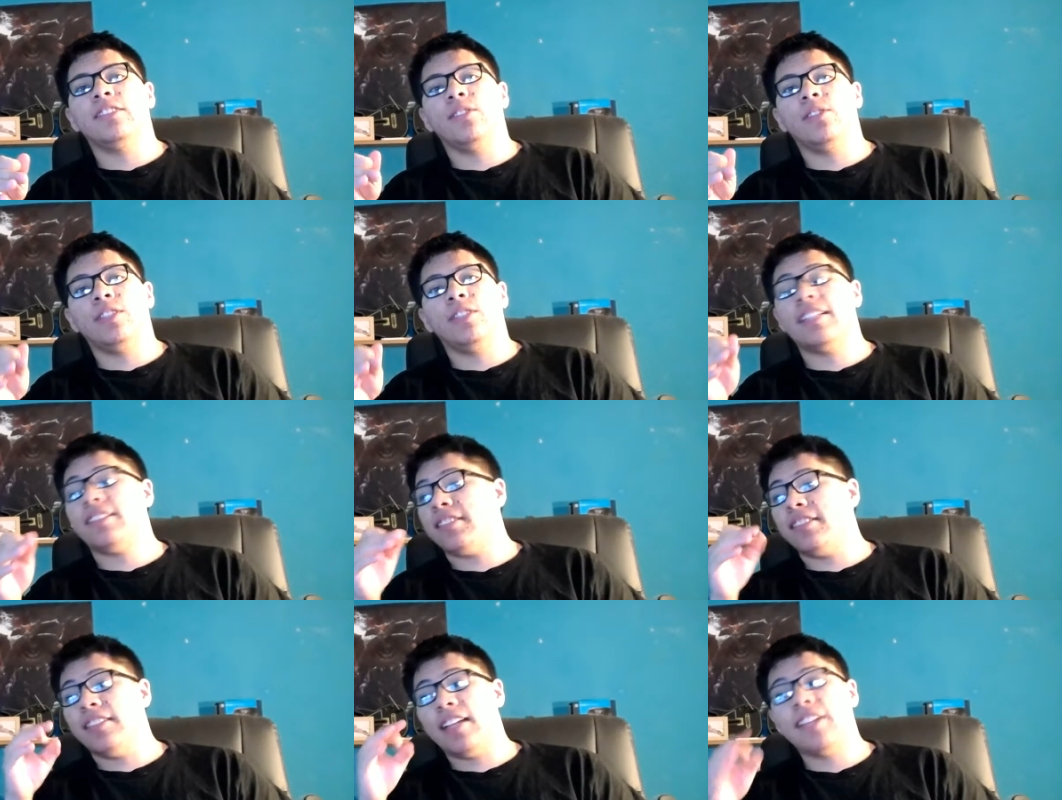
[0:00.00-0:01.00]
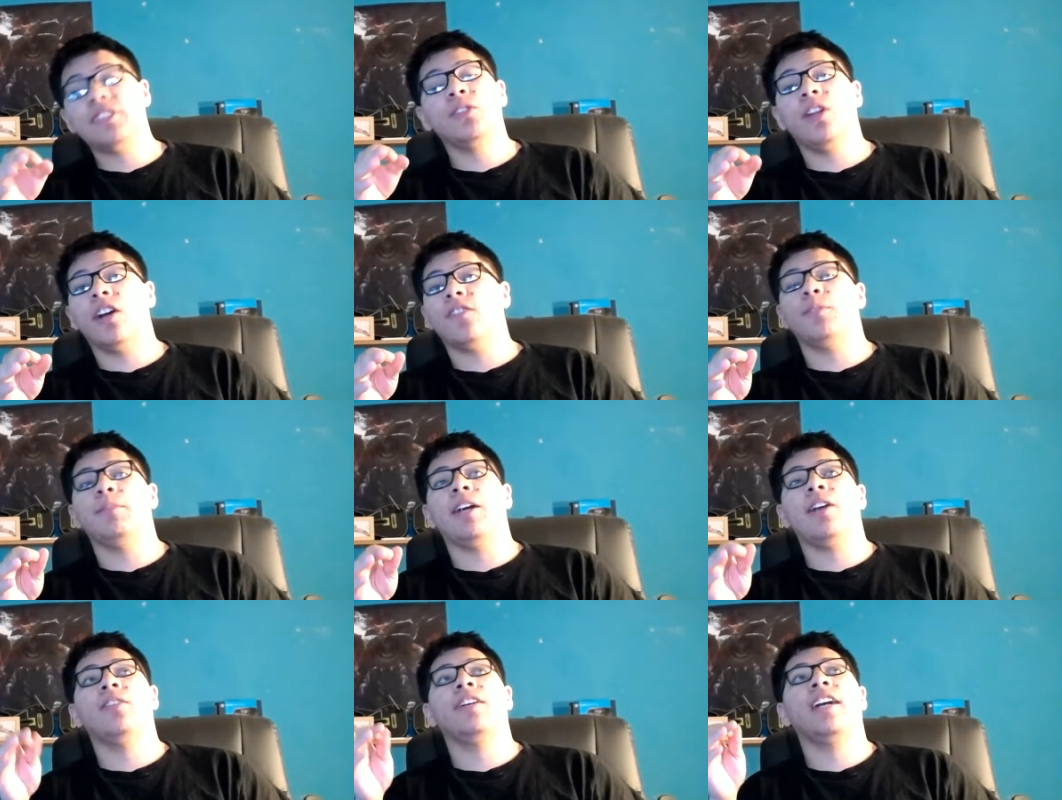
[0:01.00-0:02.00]
So that's not too long from
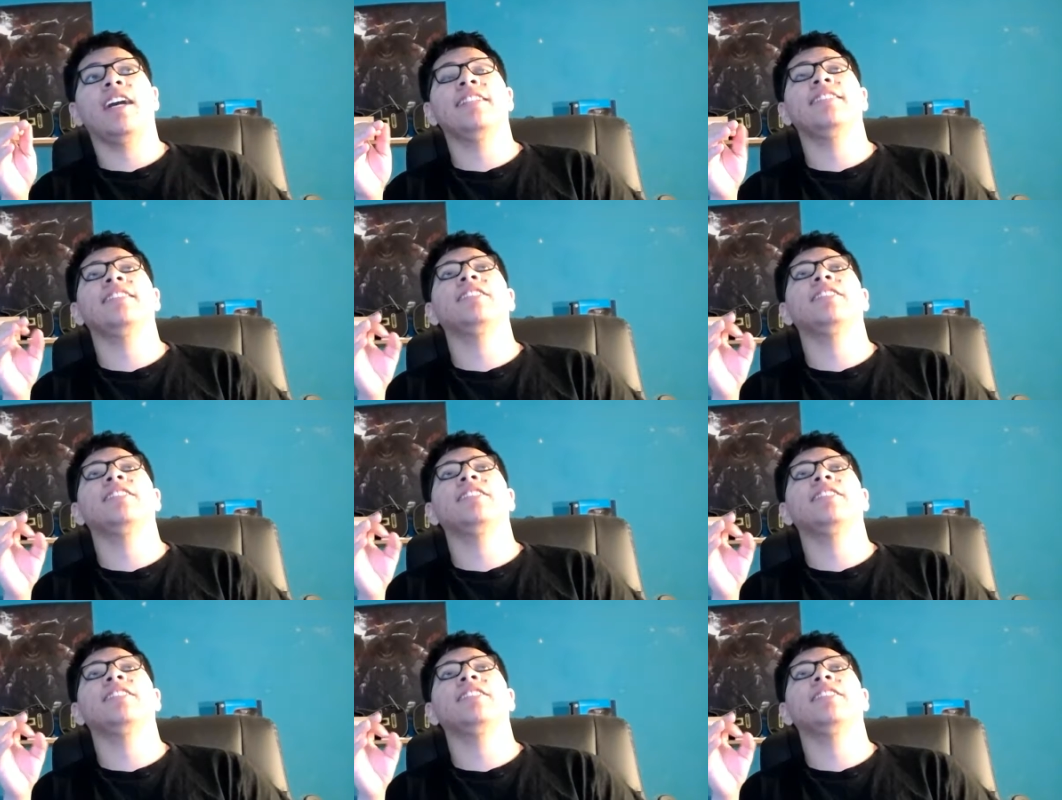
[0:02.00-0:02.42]
now, guys.